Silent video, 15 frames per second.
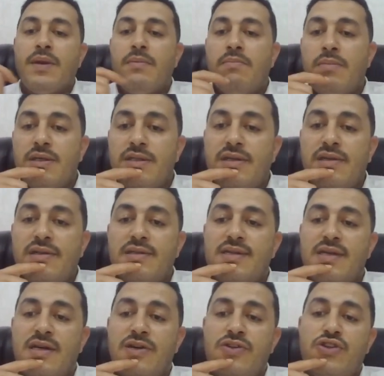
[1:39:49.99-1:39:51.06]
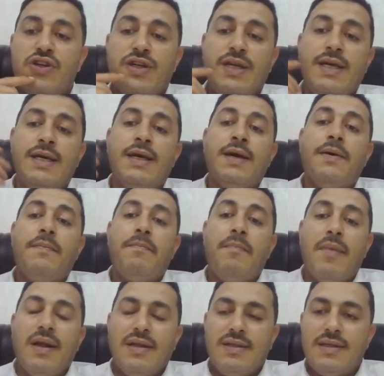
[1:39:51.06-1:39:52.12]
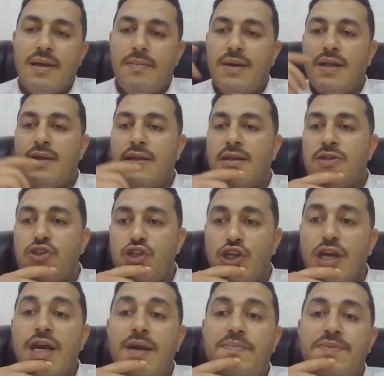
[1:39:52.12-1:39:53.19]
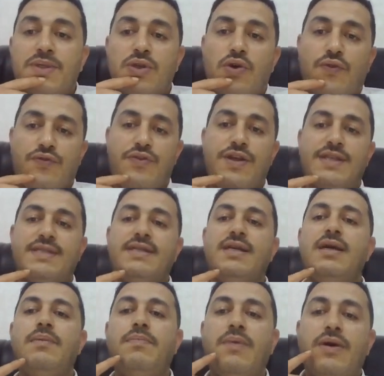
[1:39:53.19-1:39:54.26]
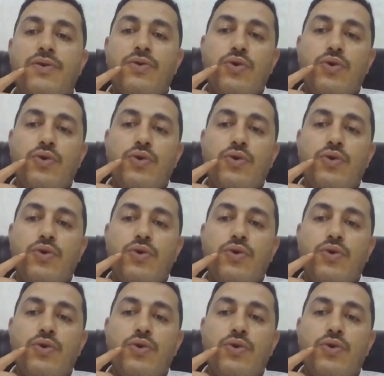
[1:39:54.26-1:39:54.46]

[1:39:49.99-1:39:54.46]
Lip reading: modern surgery multiple shapes of the stapler.